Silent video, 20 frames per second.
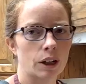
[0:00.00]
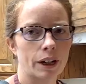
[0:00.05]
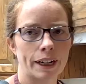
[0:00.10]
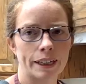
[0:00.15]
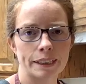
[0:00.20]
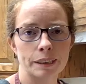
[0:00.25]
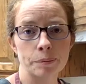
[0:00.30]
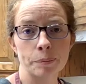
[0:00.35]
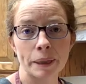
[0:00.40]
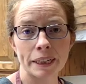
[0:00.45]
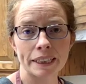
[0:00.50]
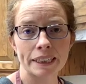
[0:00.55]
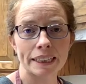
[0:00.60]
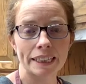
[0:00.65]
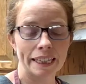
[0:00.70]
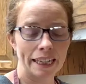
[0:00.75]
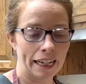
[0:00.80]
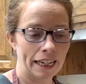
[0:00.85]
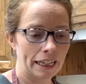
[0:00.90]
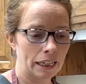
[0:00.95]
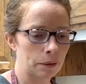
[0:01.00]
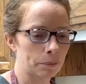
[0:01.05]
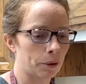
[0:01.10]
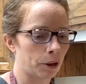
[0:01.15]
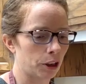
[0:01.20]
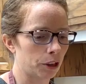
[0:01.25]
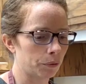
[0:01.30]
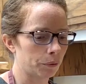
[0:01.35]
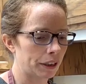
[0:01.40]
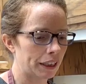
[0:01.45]
Okay, to make the cake
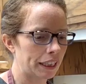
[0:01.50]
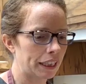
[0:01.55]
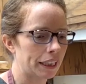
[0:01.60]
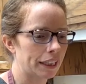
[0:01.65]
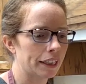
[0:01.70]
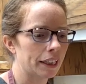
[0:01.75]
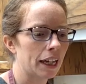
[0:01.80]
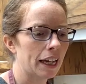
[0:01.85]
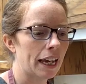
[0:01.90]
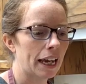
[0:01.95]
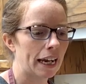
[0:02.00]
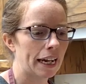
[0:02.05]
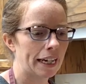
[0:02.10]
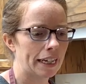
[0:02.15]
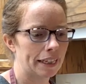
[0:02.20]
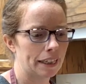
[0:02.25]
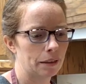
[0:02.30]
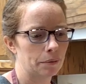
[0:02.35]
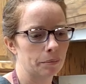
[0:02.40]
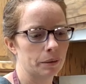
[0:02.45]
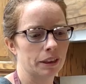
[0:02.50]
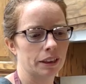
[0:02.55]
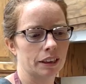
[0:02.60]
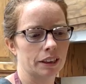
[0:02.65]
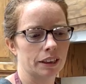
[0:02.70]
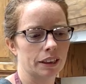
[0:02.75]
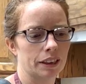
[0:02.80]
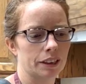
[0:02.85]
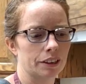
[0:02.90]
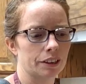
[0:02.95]
part, we need 80
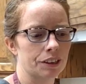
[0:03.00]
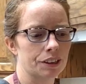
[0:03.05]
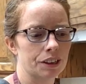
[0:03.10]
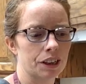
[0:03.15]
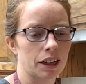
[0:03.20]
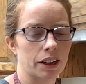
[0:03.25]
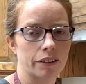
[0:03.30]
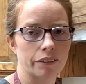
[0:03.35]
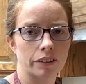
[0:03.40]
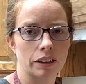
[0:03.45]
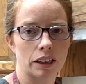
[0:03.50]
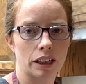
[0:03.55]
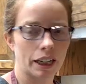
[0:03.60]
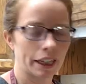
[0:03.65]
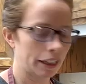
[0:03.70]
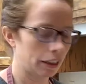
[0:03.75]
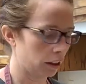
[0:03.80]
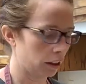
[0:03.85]
milliliters of light